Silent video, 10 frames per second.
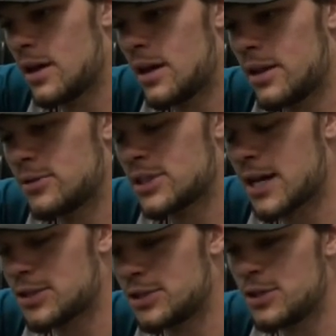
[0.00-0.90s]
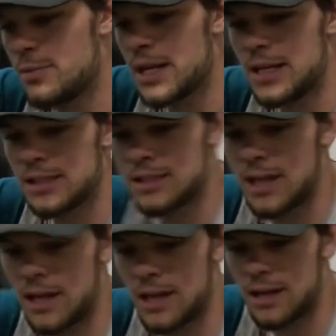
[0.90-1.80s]
was actually two
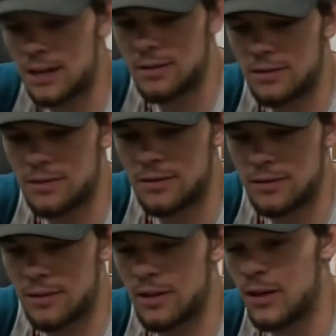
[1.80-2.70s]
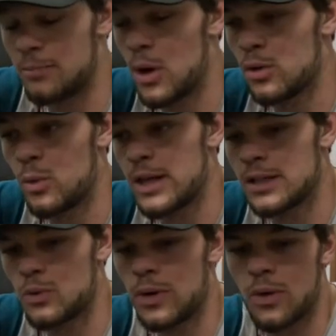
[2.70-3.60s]
Mideast on both
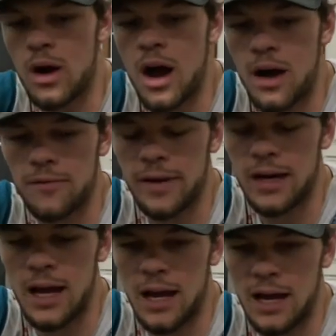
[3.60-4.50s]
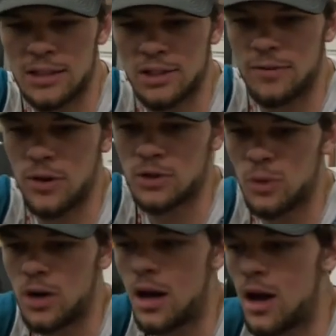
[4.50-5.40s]
weekends we were off, and I took the
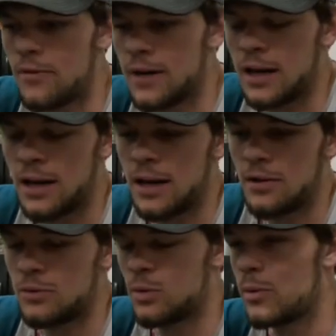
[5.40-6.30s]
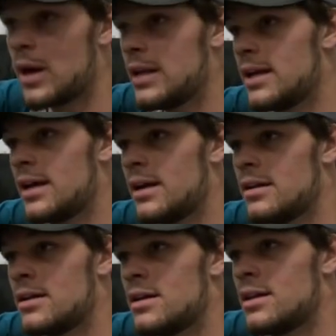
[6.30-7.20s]
first one off, and we ran the
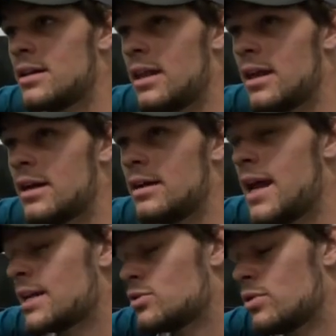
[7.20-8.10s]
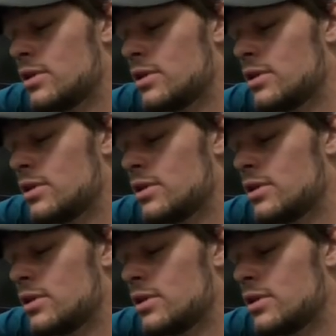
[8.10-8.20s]
next